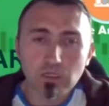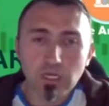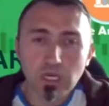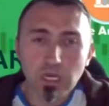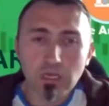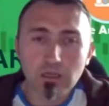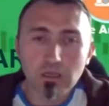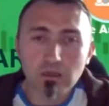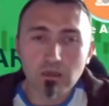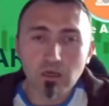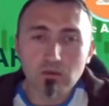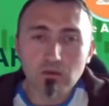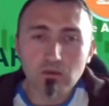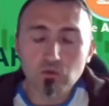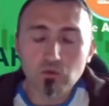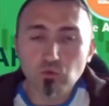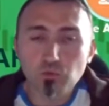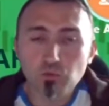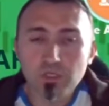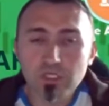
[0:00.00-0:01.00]
I
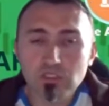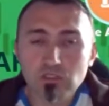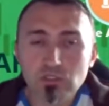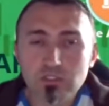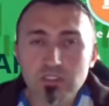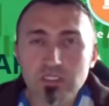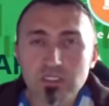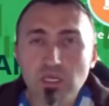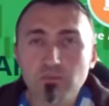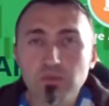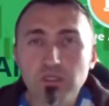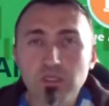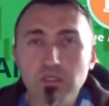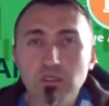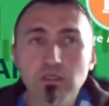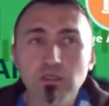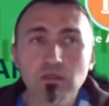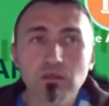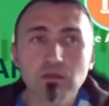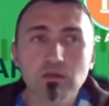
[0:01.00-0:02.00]
want to mention something
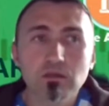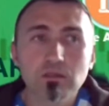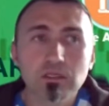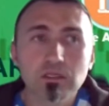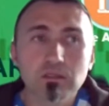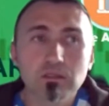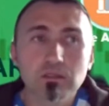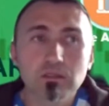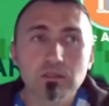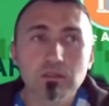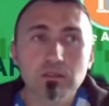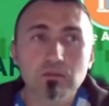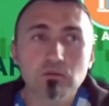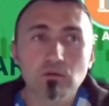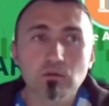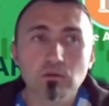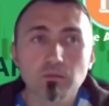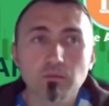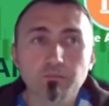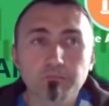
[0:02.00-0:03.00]
here, that
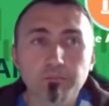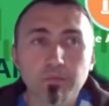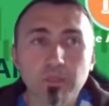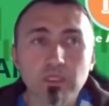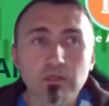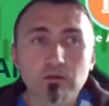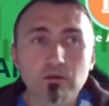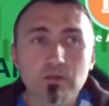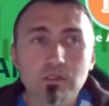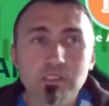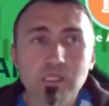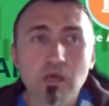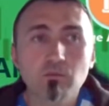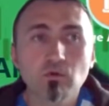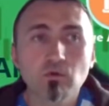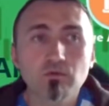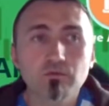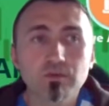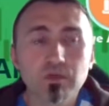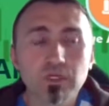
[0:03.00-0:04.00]
some
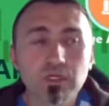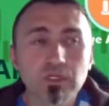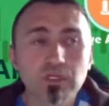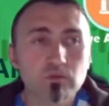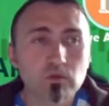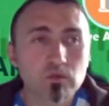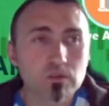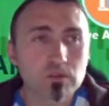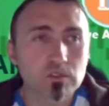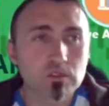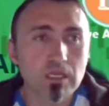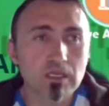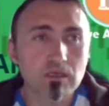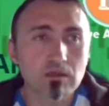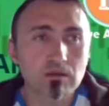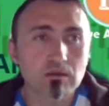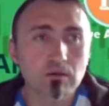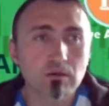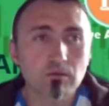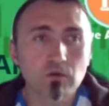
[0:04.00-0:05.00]
of the cryptos, like
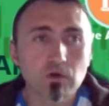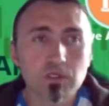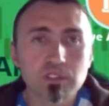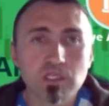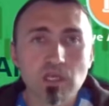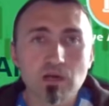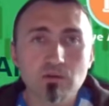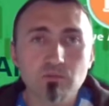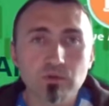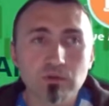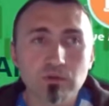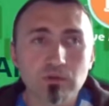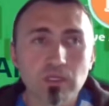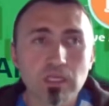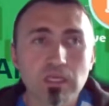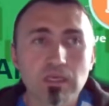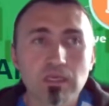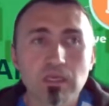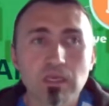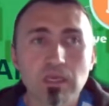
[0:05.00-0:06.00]
for example,
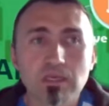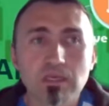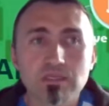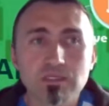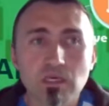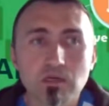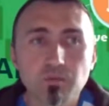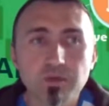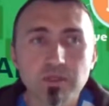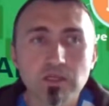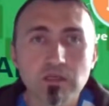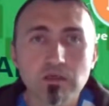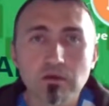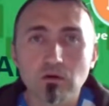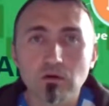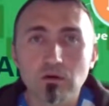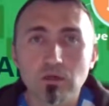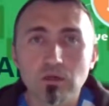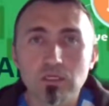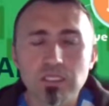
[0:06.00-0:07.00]
XRP
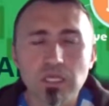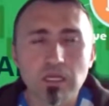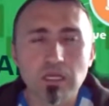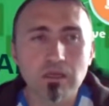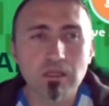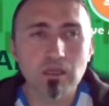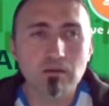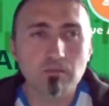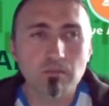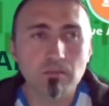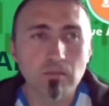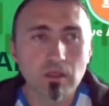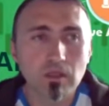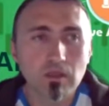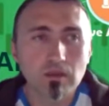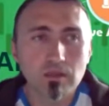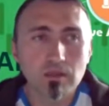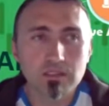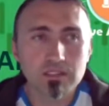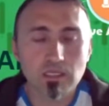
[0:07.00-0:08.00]
or XLM,
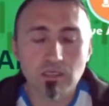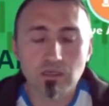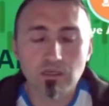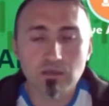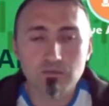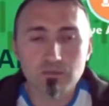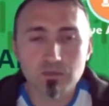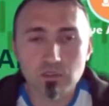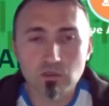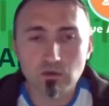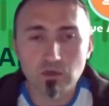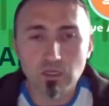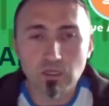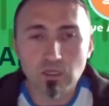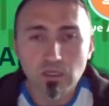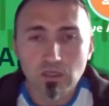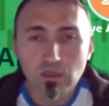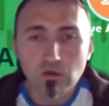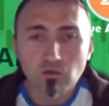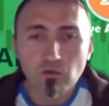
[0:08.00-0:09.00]

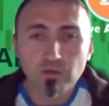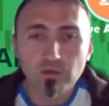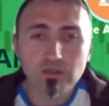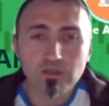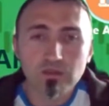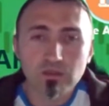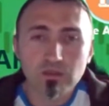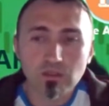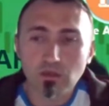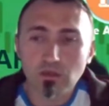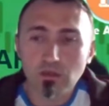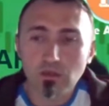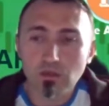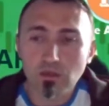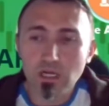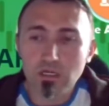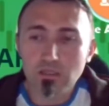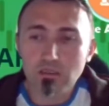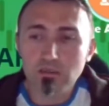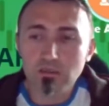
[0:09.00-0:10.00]
that
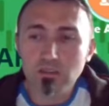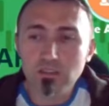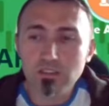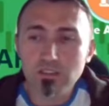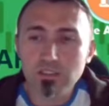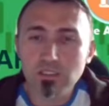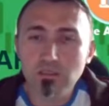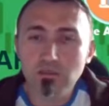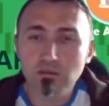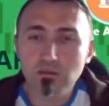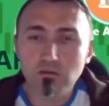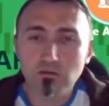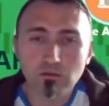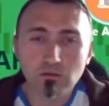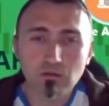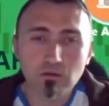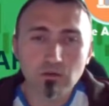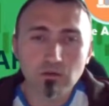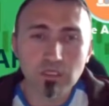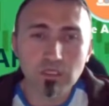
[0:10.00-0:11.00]
are increasing
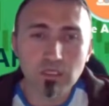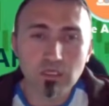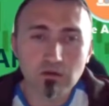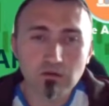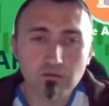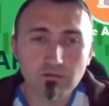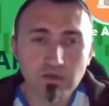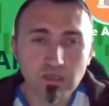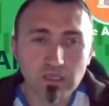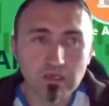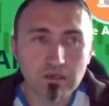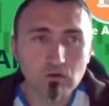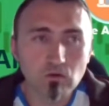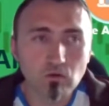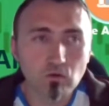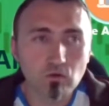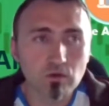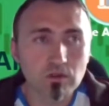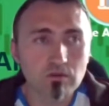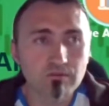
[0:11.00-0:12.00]
their
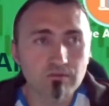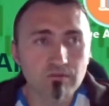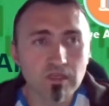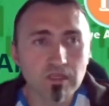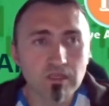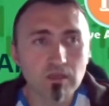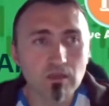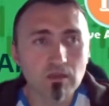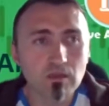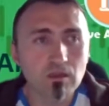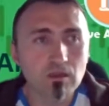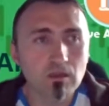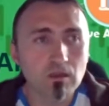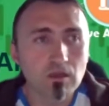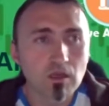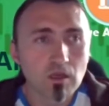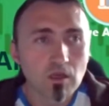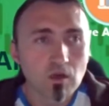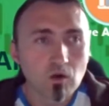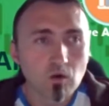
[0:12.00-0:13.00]
value in a
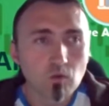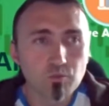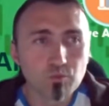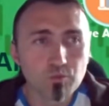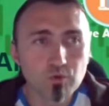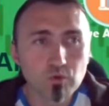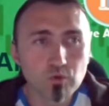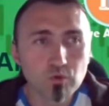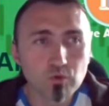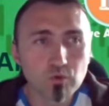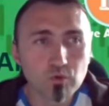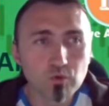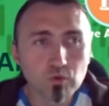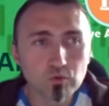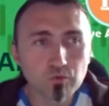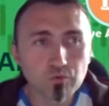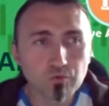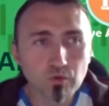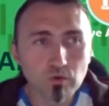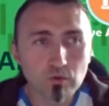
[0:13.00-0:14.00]
very
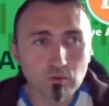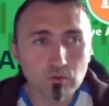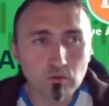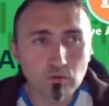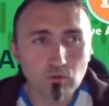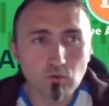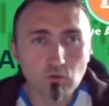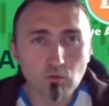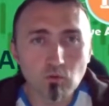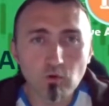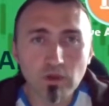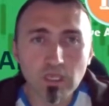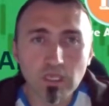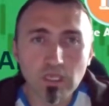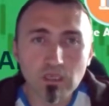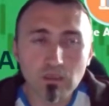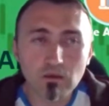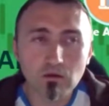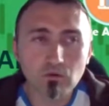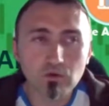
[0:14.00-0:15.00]
beautiful
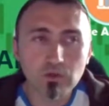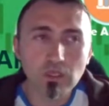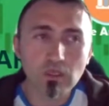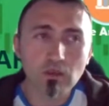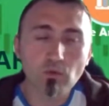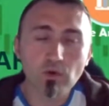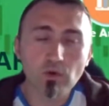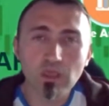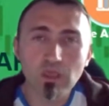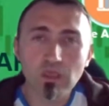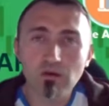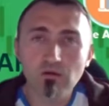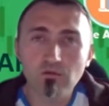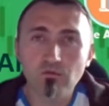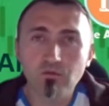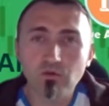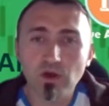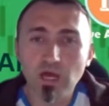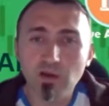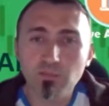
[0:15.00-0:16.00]
way. Okay, we
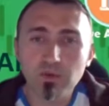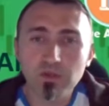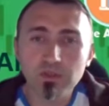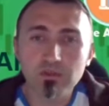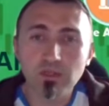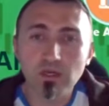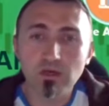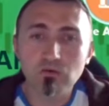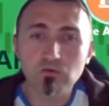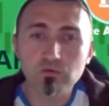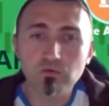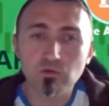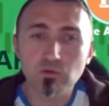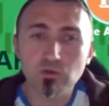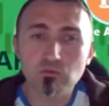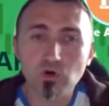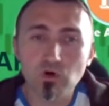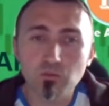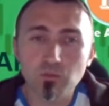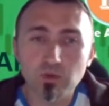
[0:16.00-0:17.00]
have up and downs for
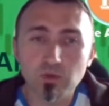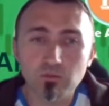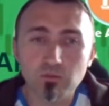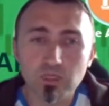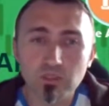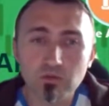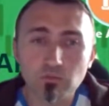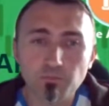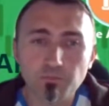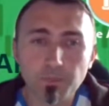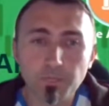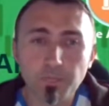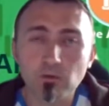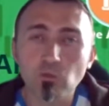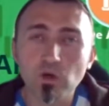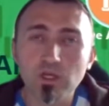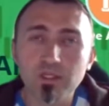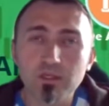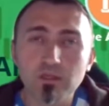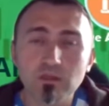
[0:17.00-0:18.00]
the moment, but
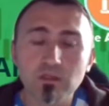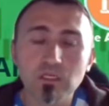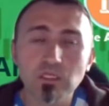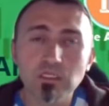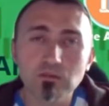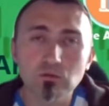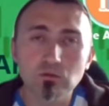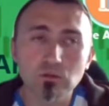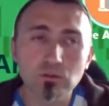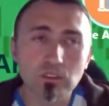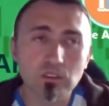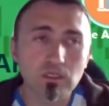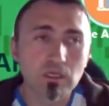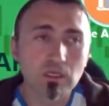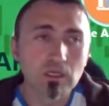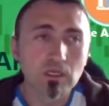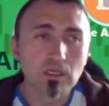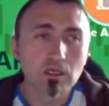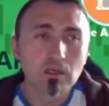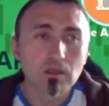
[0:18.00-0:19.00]
what are they doing?
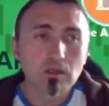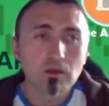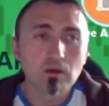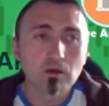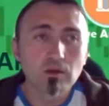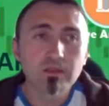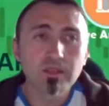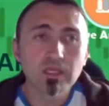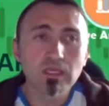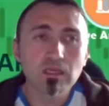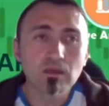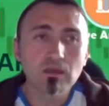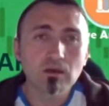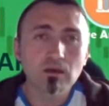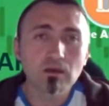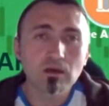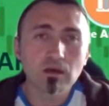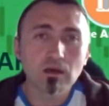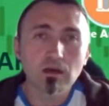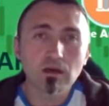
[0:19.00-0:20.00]

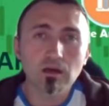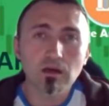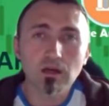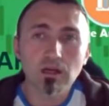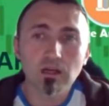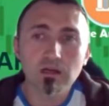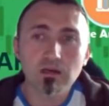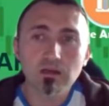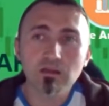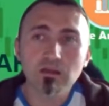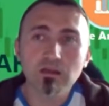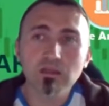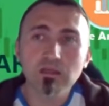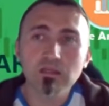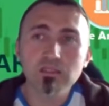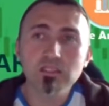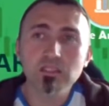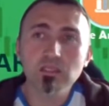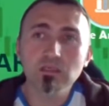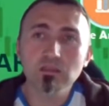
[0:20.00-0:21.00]
They are
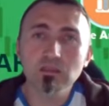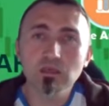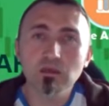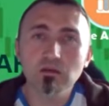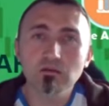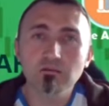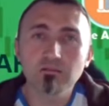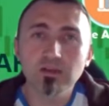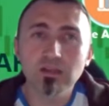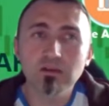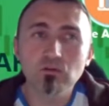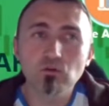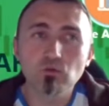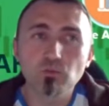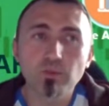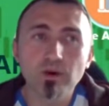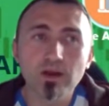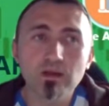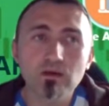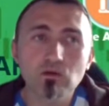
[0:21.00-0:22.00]
increasing their value
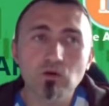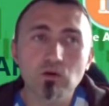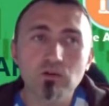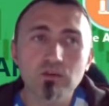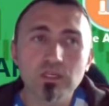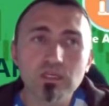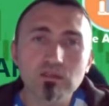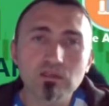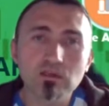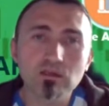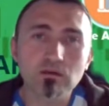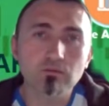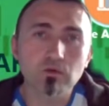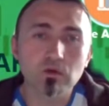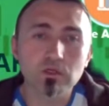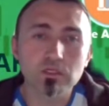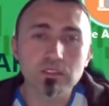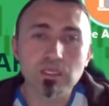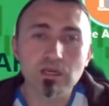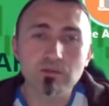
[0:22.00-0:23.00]
by connecting,
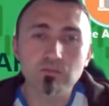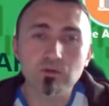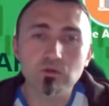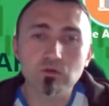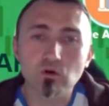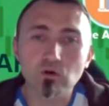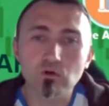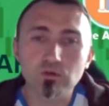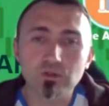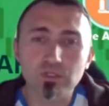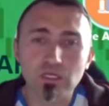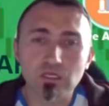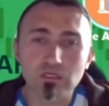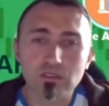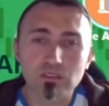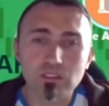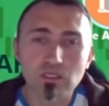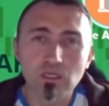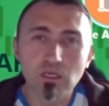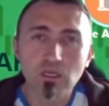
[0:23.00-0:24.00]
for example,
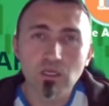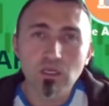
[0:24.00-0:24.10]
contracts.